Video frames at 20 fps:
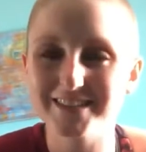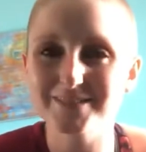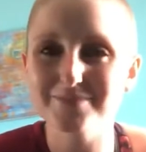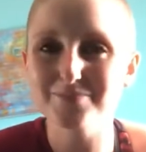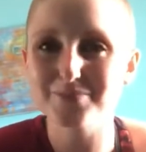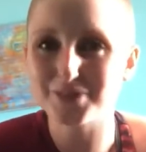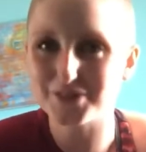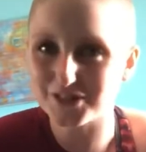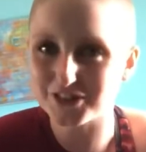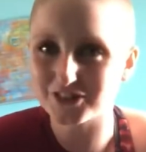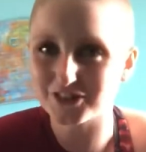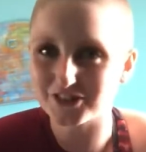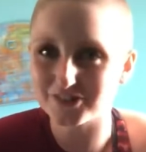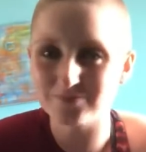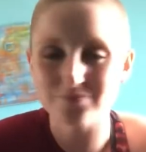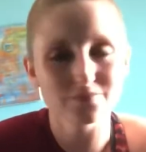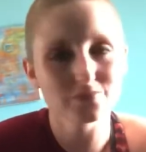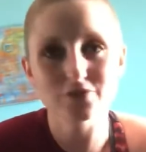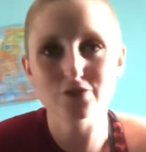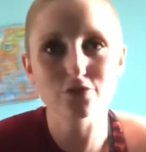position,
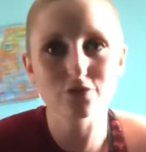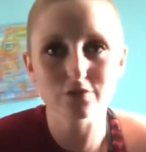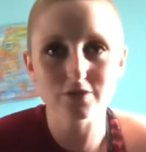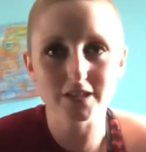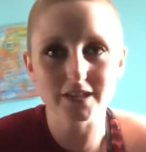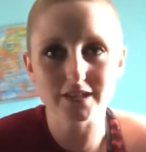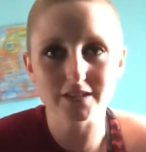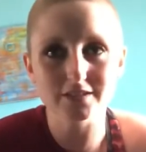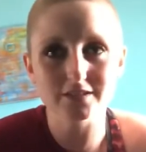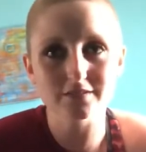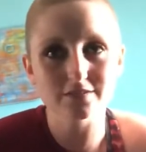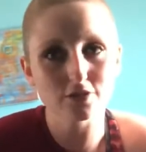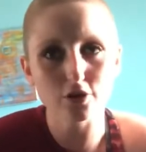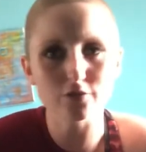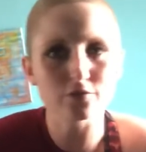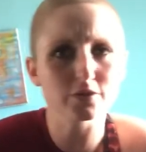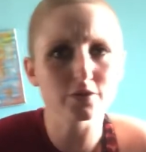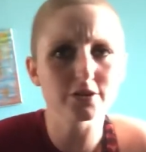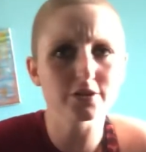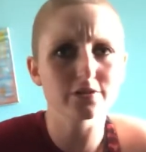not leaked.
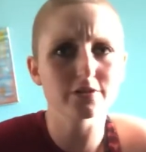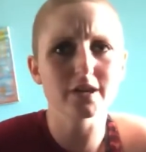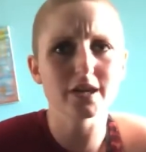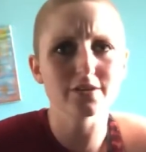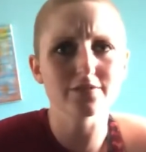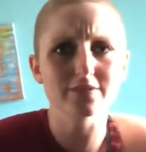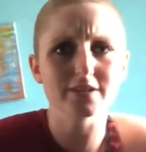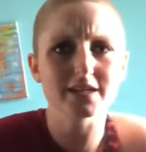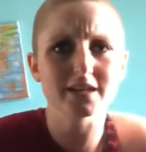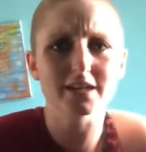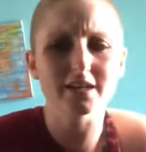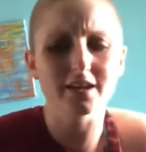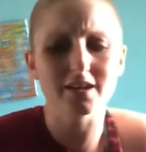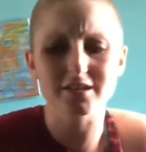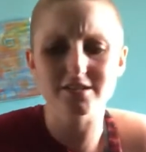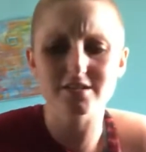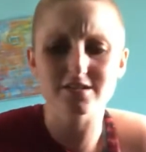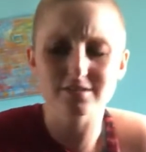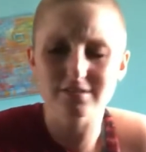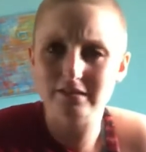Hopefully you don't have leaky legs.